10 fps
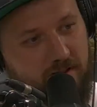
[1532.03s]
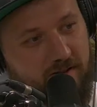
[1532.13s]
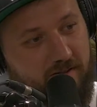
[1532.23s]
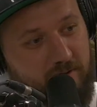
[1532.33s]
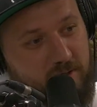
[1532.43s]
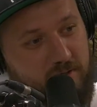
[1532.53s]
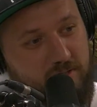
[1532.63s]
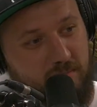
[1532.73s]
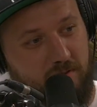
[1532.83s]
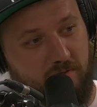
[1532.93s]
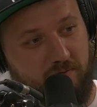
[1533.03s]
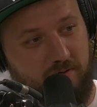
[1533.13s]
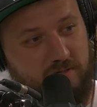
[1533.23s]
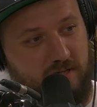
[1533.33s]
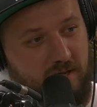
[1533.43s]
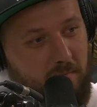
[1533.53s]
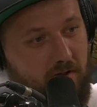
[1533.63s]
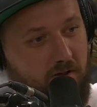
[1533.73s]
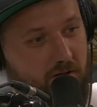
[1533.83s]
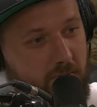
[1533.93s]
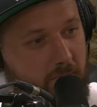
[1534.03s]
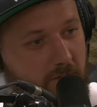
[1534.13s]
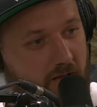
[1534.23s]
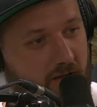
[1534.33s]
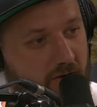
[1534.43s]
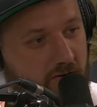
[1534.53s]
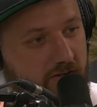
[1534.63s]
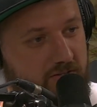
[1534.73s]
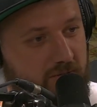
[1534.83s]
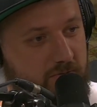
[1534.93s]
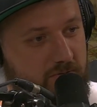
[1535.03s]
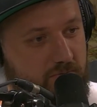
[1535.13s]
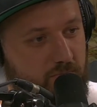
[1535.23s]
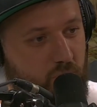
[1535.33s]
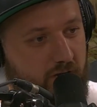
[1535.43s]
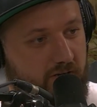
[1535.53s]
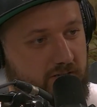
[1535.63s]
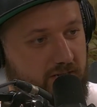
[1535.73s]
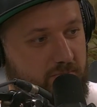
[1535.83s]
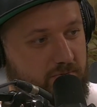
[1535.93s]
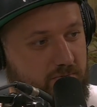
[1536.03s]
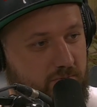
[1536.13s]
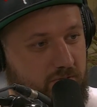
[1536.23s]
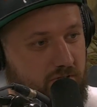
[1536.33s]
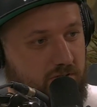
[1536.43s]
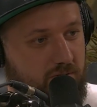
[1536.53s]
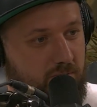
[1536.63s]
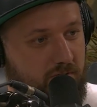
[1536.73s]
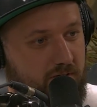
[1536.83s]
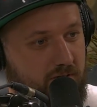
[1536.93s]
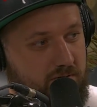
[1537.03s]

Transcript: man. You should have seen me the first time I heard it because I was waiting tables when she told me, and I